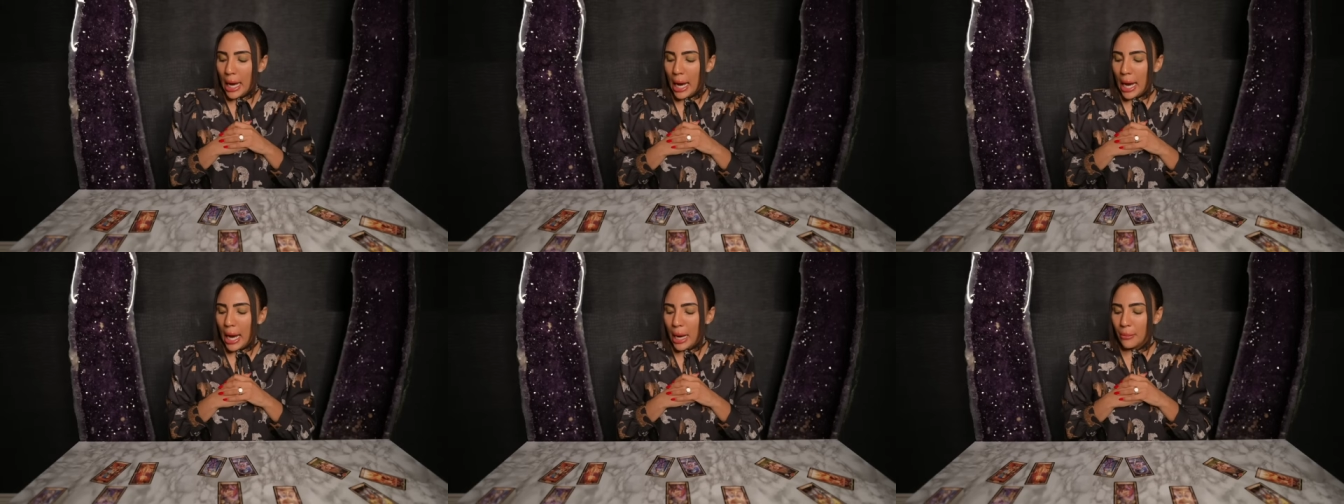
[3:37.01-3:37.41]

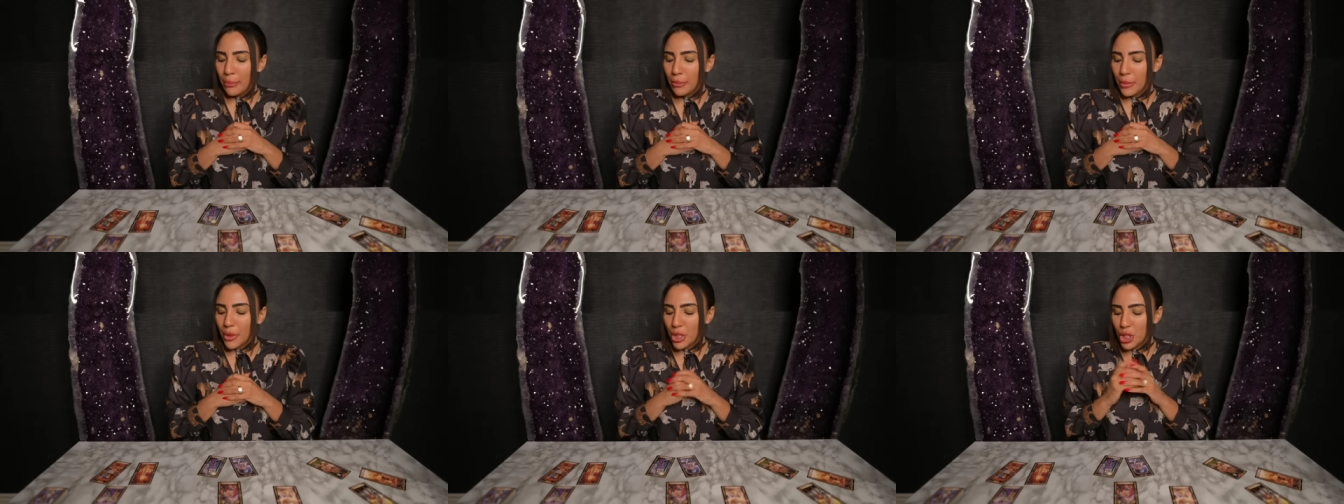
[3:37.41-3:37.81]

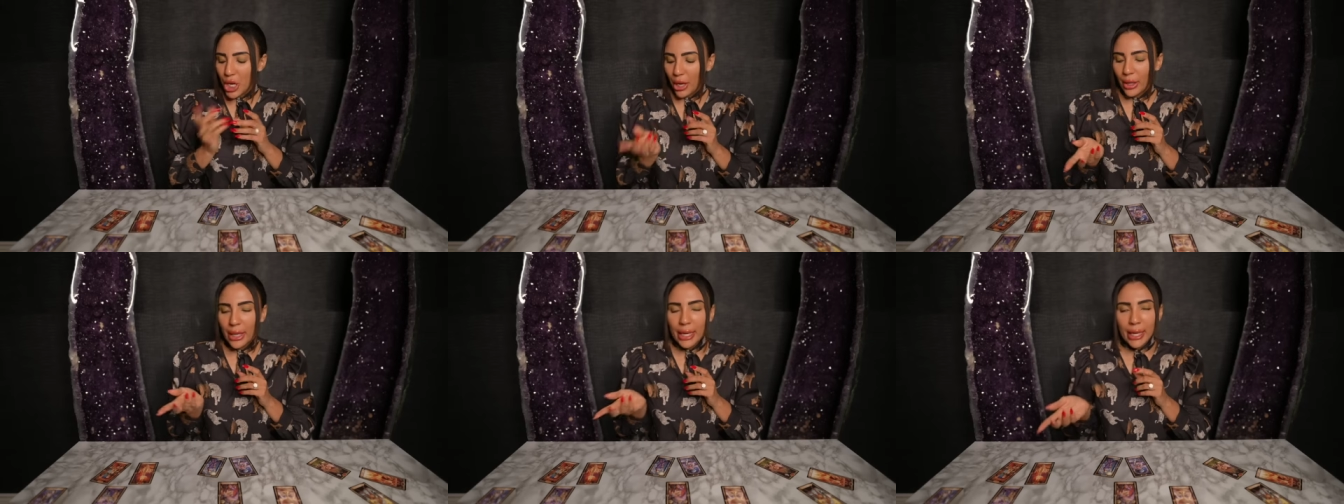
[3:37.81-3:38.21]
Um, the
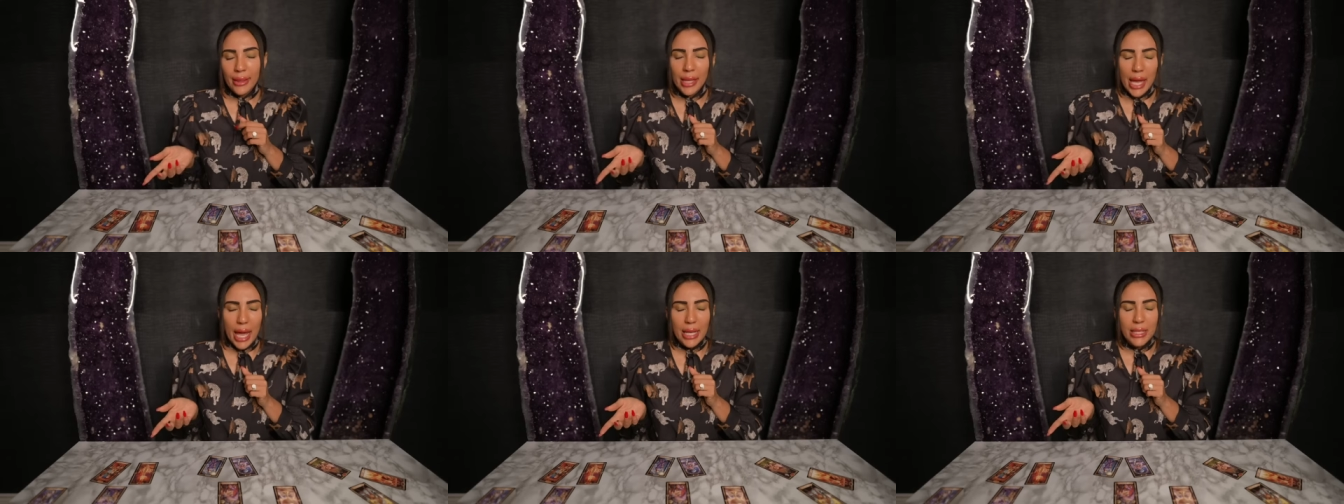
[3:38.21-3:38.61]
chariot
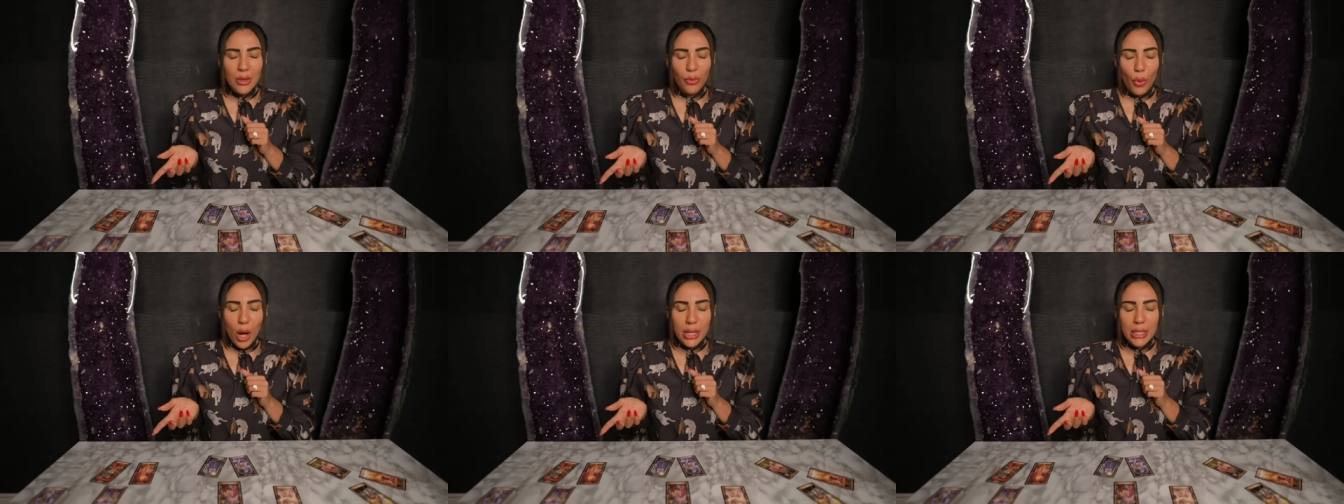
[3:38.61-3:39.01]
and the ace
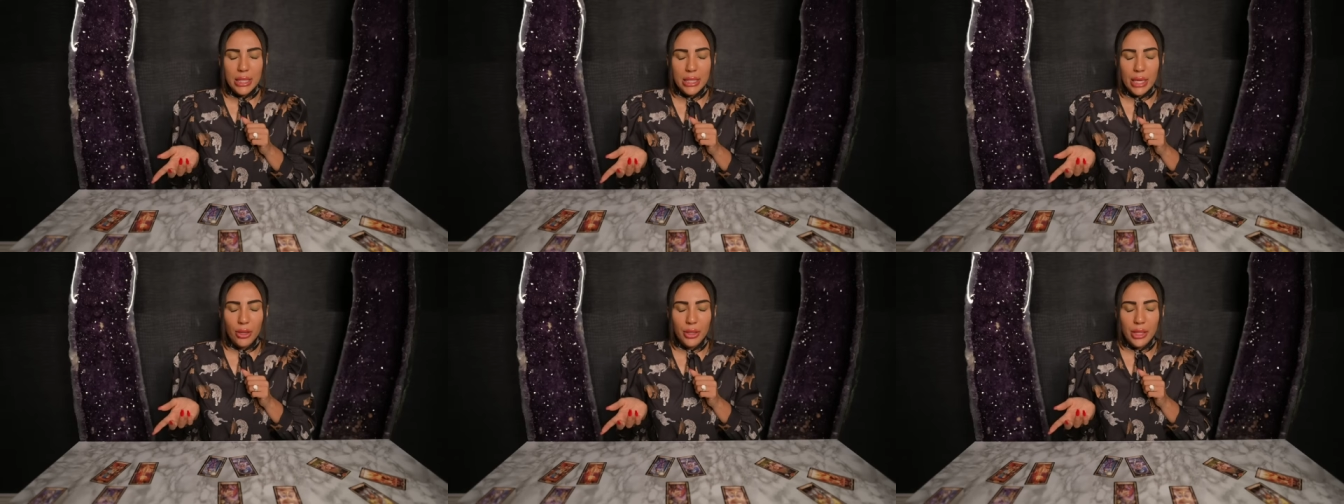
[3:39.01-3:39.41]
of wands
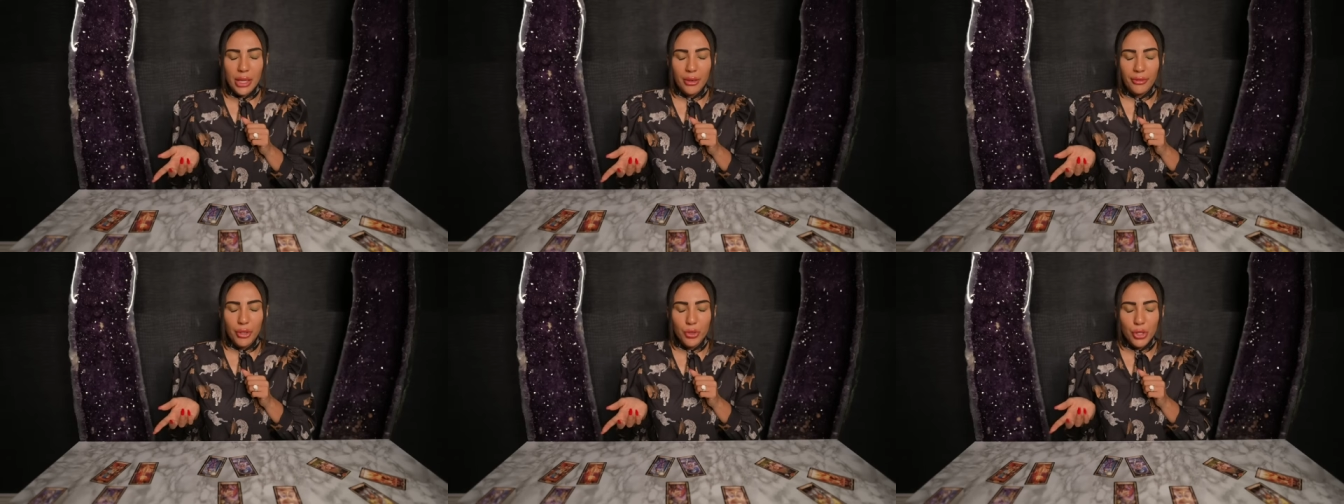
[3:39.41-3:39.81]
is here in the
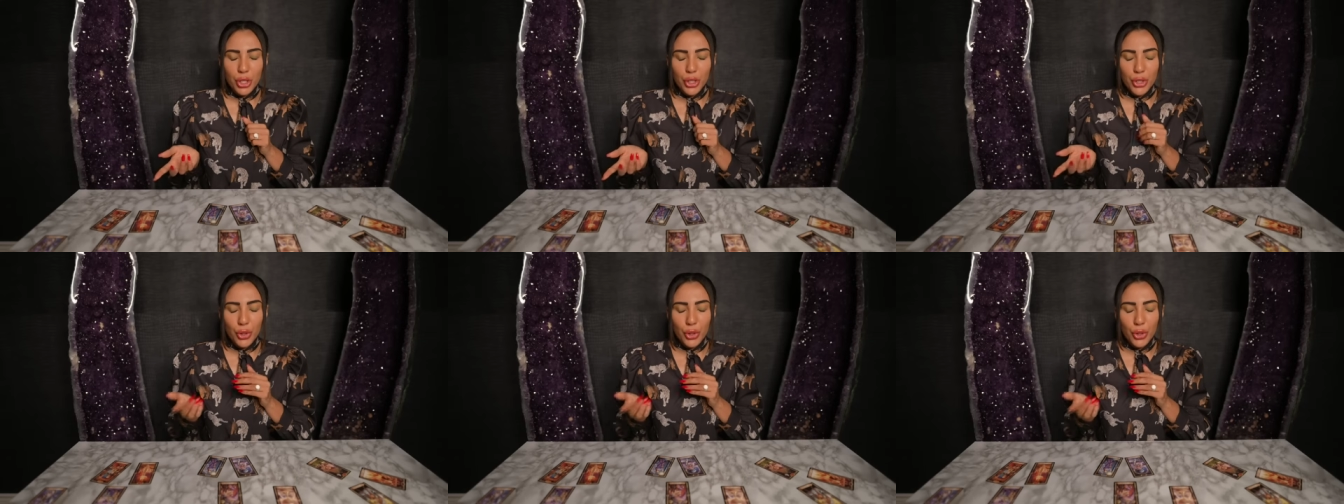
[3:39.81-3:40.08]
near future.